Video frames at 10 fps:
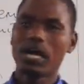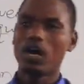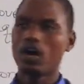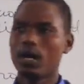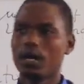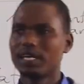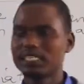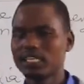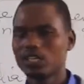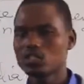
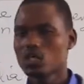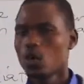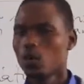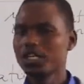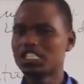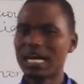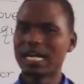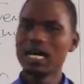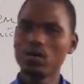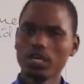materials which
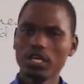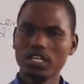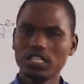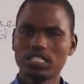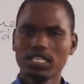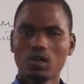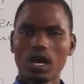allow it,